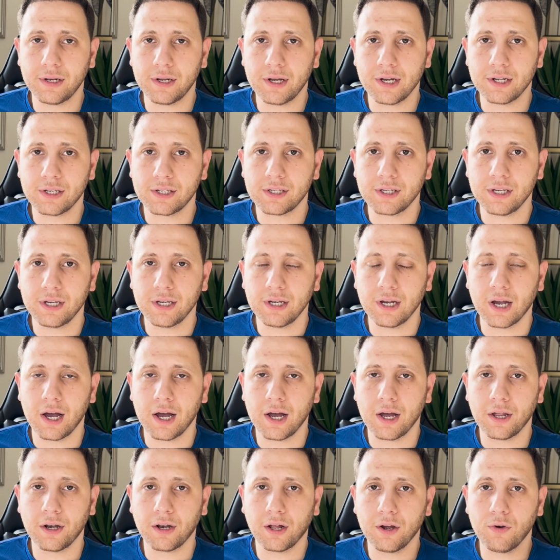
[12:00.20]
nursing,
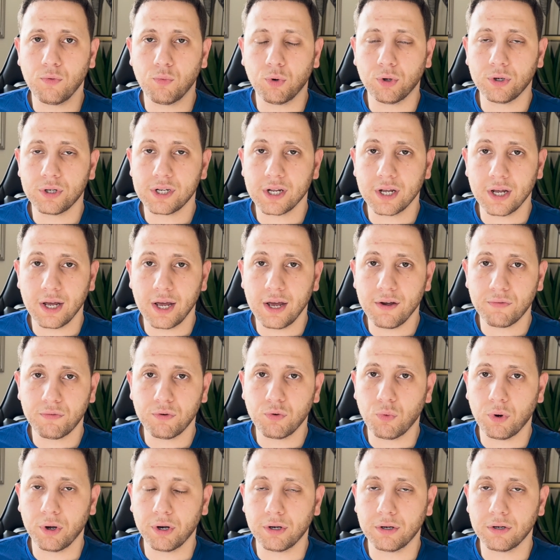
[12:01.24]
and I want
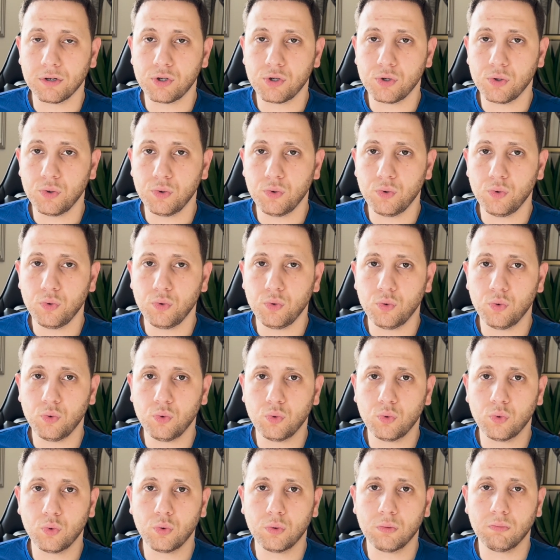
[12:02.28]
everyone
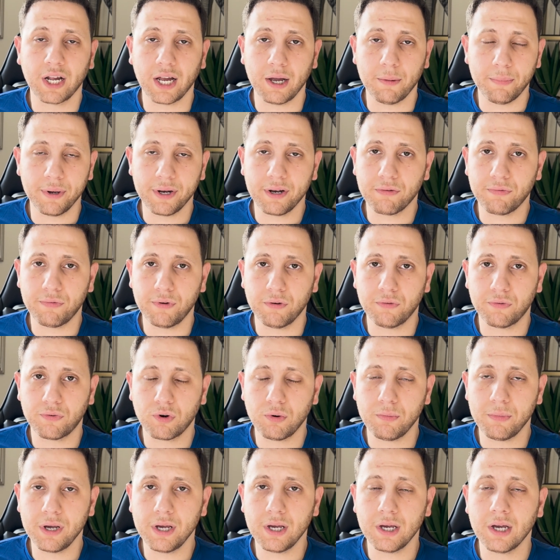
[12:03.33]
to get benefit
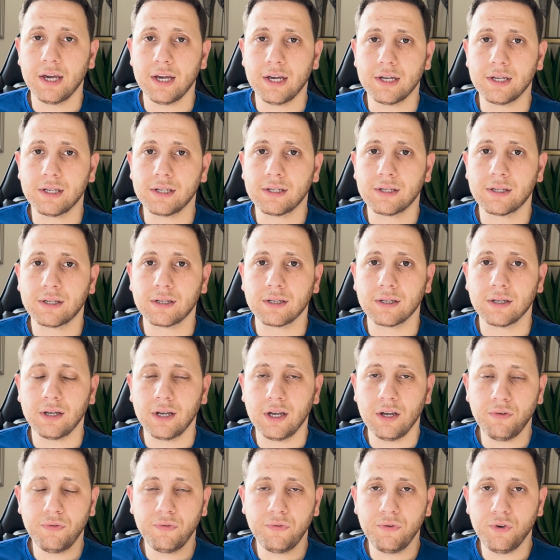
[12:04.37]
from it, is
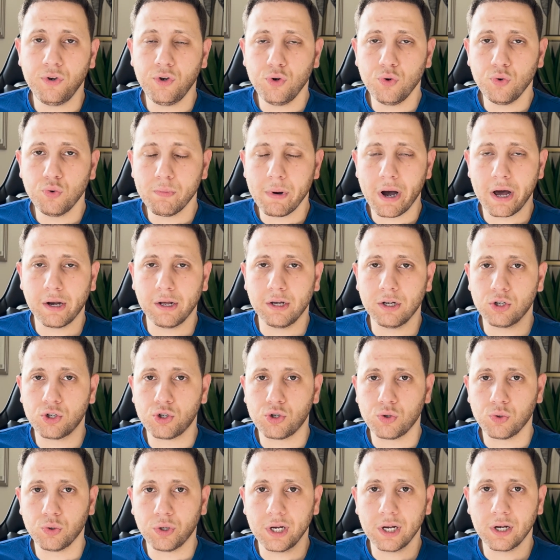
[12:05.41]
if you manage
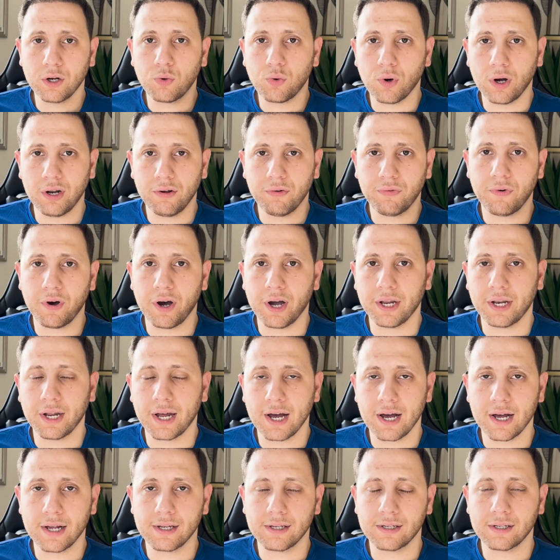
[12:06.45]
to get qualified
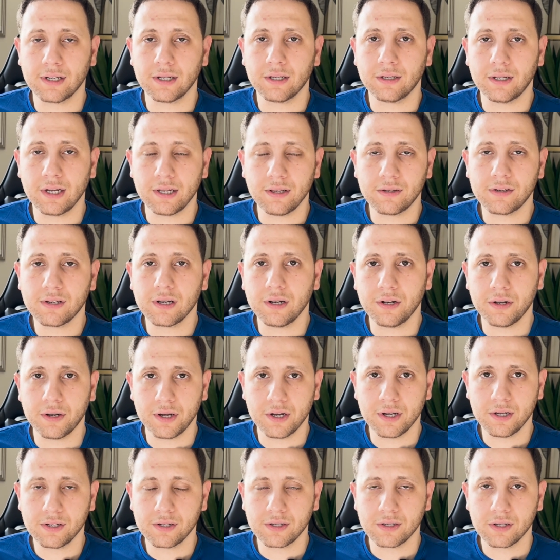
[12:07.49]
as a dental
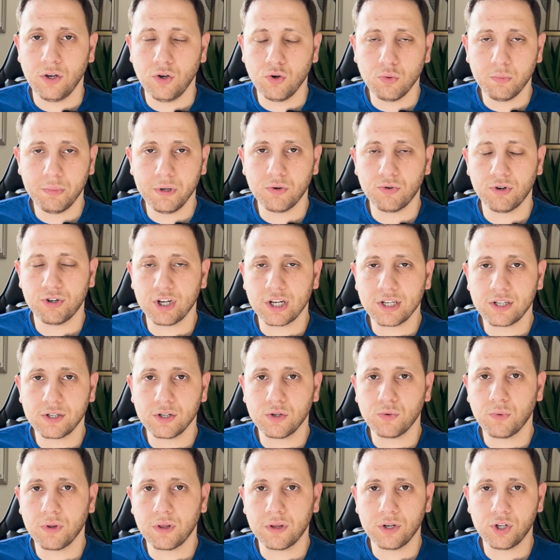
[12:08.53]
nurse, you'll be
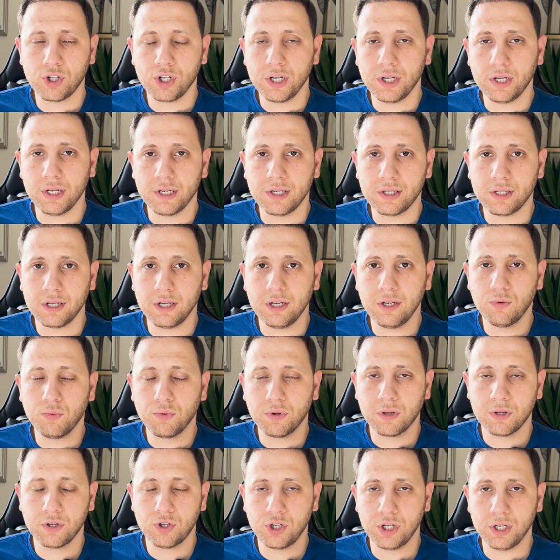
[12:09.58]
registered with the
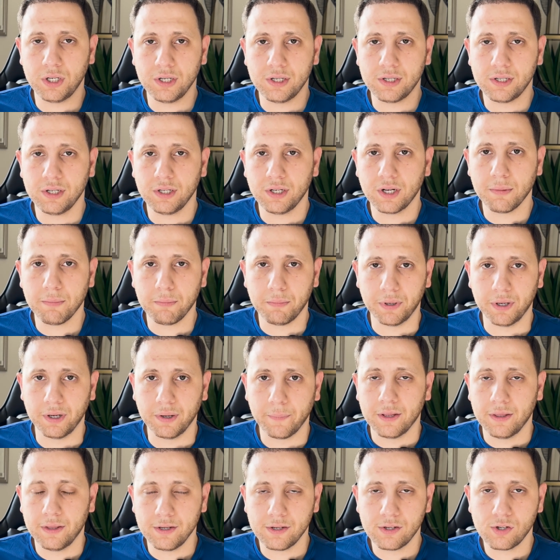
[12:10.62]
GDC number.
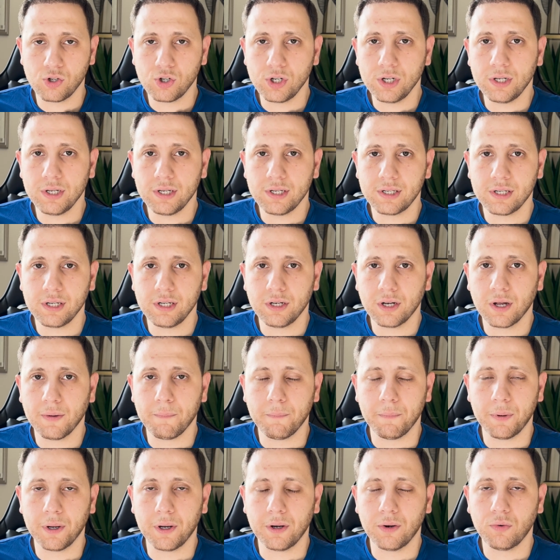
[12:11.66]
This GDC
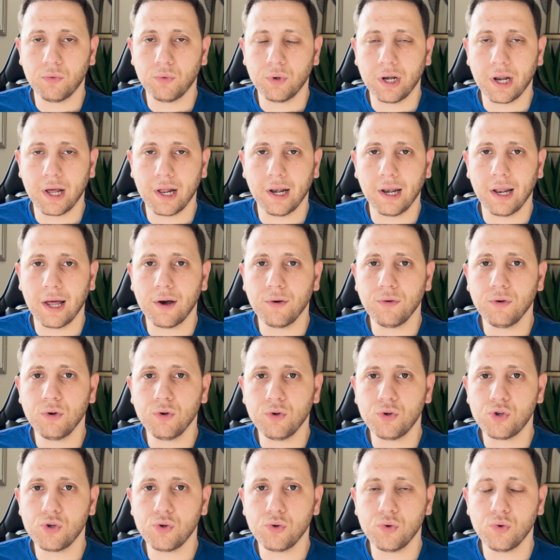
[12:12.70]
number will allow
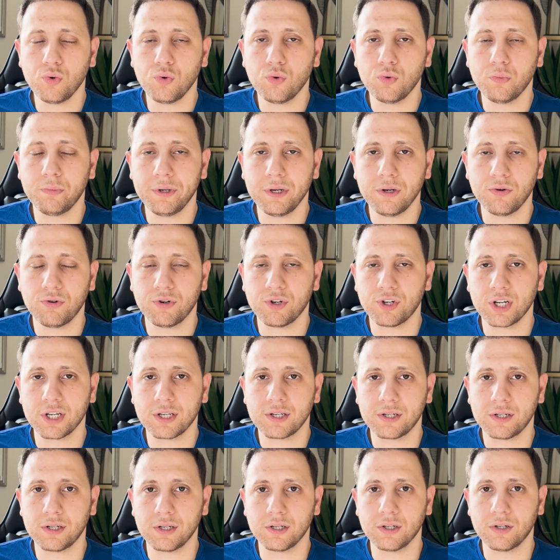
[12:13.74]
you to be
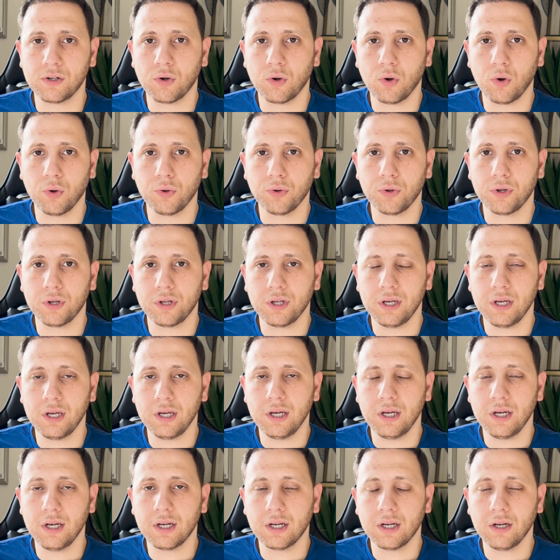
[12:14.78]
registered on
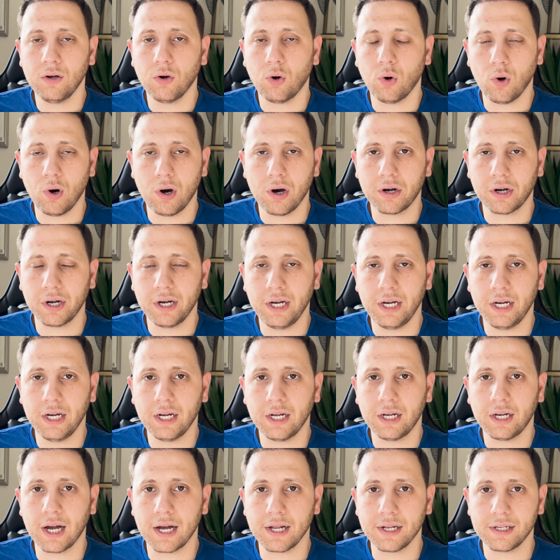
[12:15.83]
the ORA
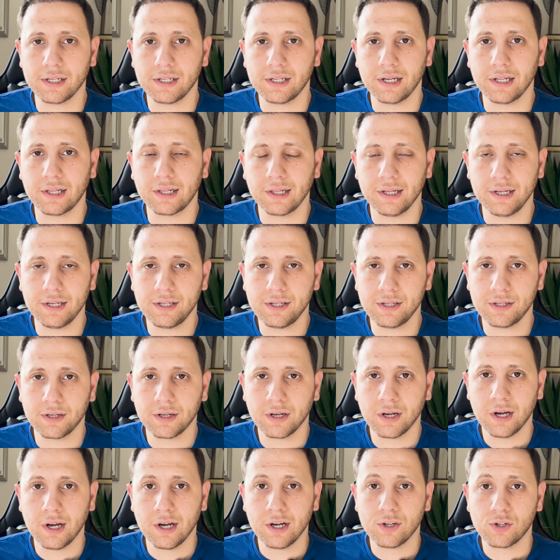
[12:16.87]
candidate list,
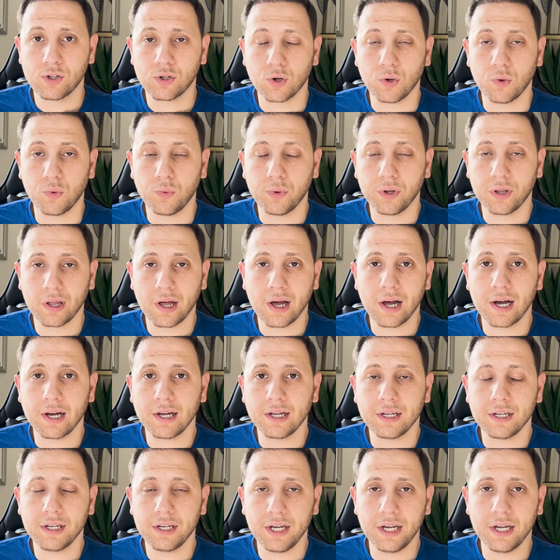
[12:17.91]
so without
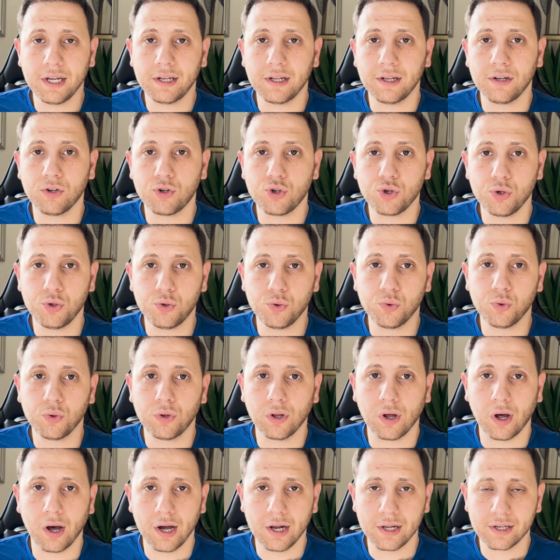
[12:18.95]
needing to do the
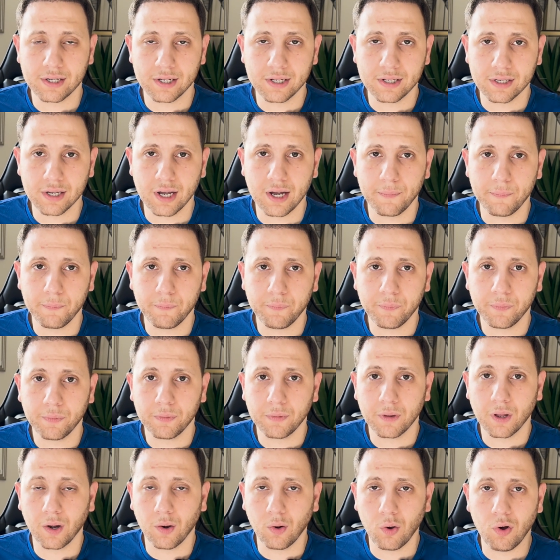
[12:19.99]
IELTS exam.
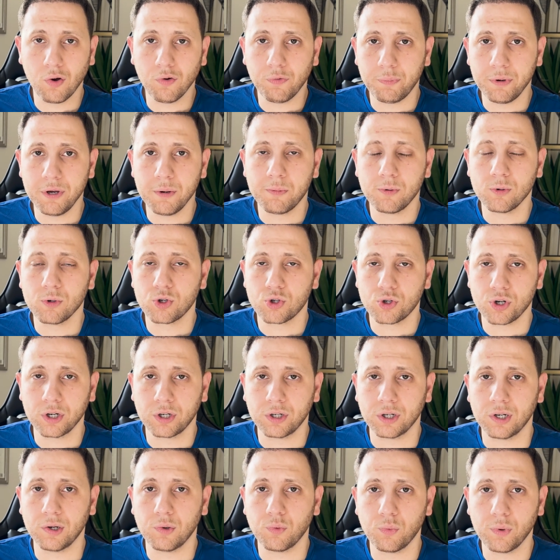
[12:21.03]
A lot of people
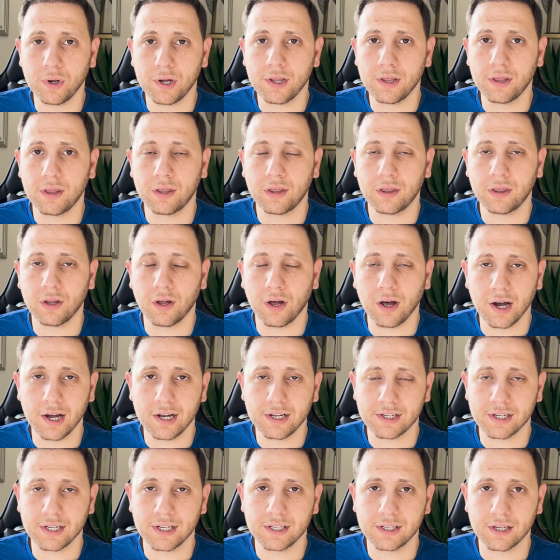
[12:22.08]
struggle with the
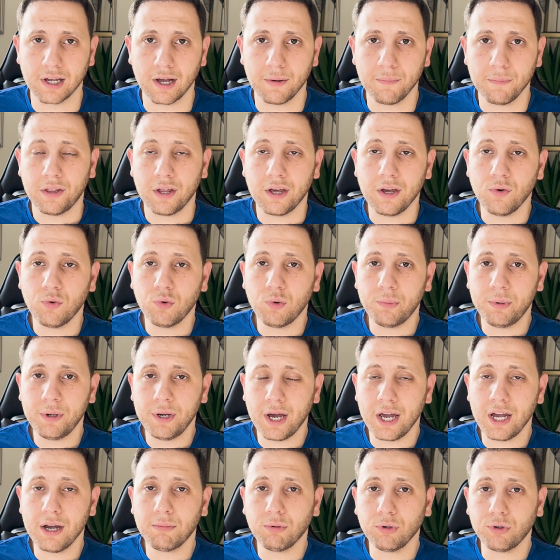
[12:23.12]
IELTS exam. They will be
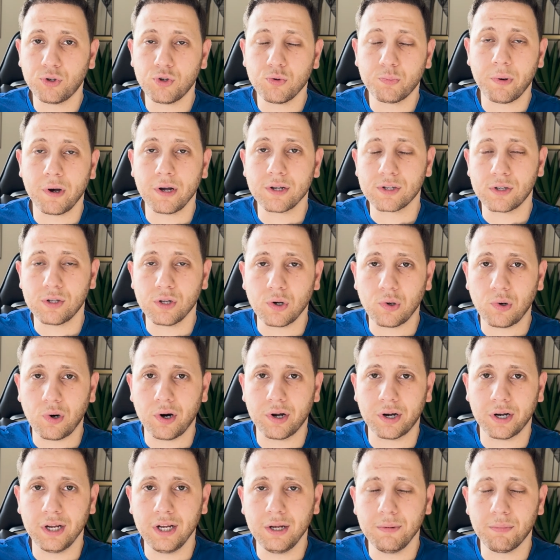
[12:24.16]
able to pass the
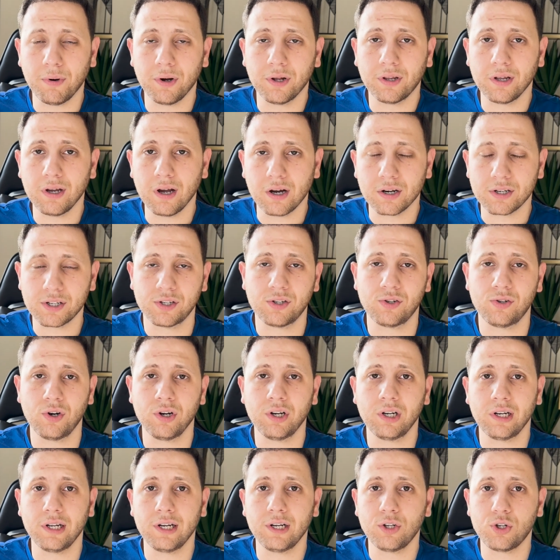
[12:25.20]
ORE, but they are
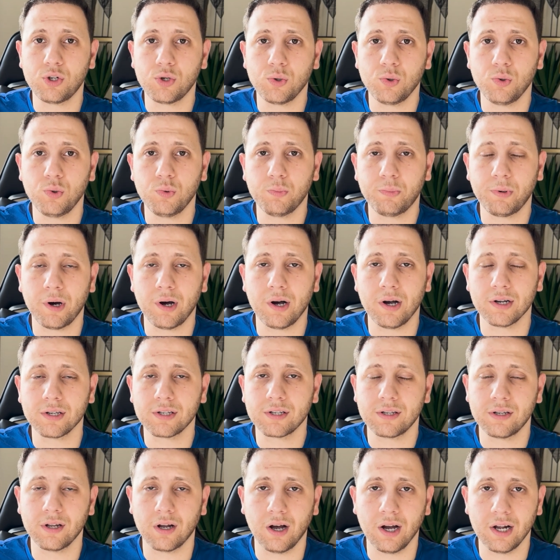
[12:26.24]
struggling to
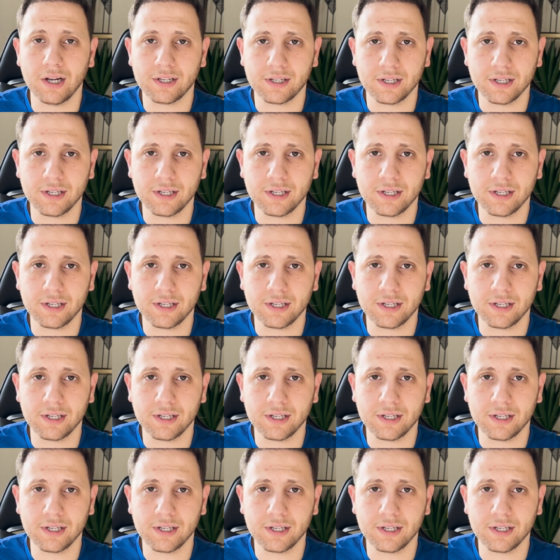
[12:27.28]
pass the IELTS